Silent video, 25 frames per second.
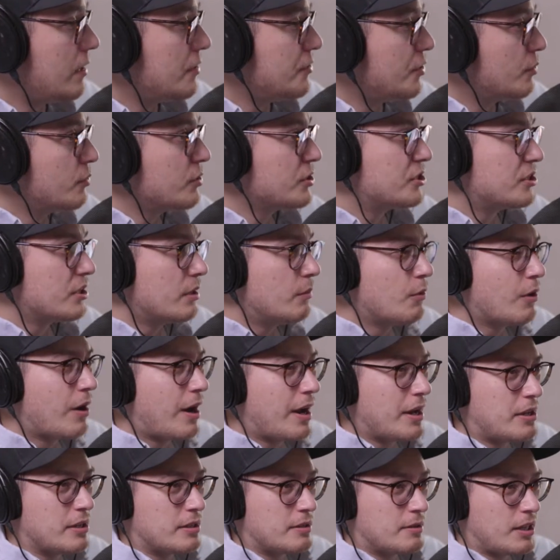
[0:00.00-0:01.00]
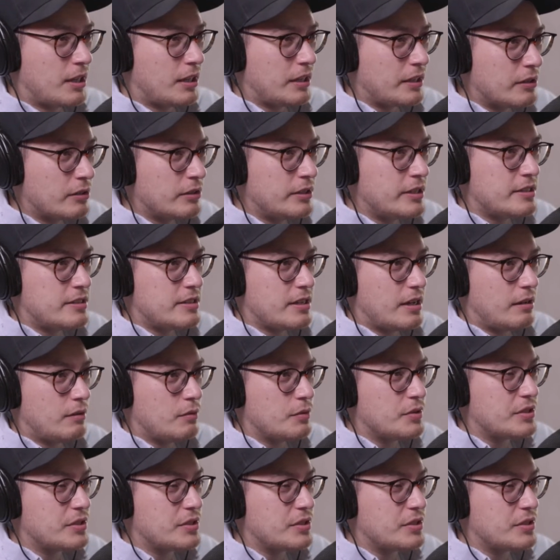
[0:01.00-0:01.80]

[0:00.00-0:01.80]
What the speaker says: There was somewhere I could clearly tell it was